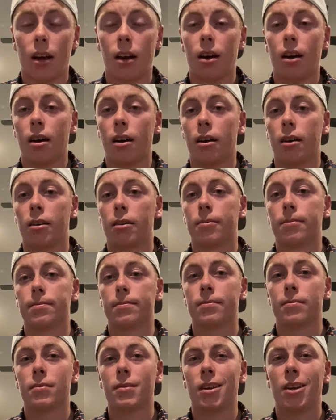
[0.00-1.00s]

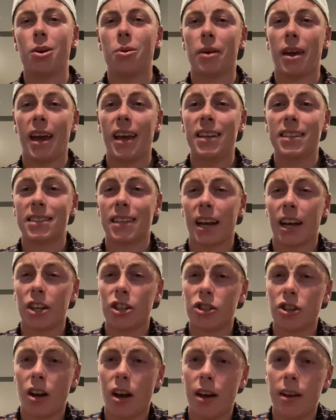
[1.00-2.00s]
an okay second
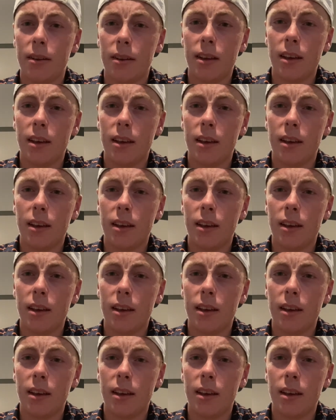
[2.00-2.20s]
shot,